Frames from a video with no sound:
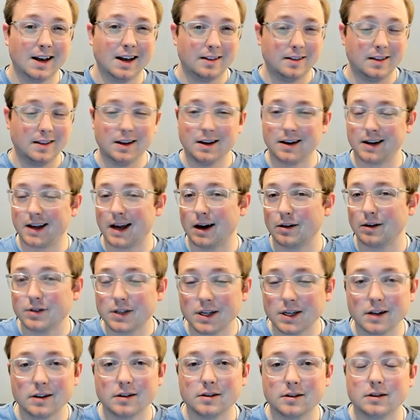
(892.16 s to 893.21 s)
the
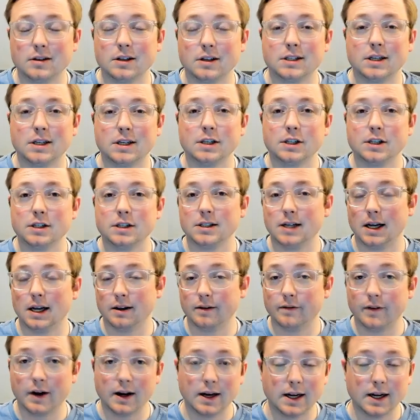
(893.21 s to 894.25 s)
accounting decisions and the
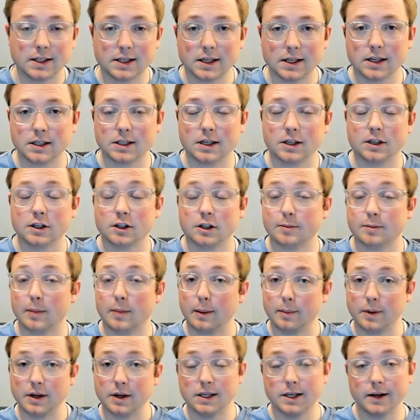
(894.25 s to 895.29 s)
financing decisions might
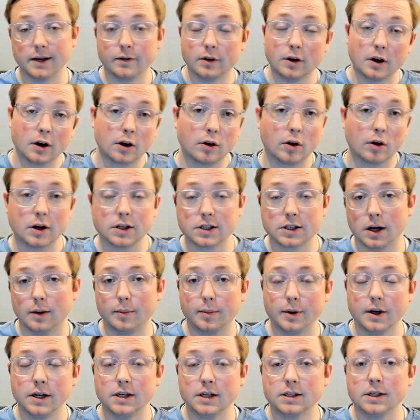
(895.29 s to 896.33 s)
be different across
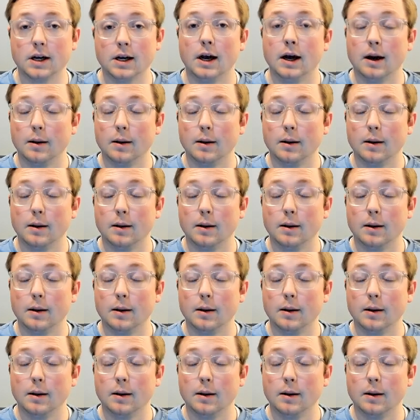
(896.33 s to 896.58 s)
companies.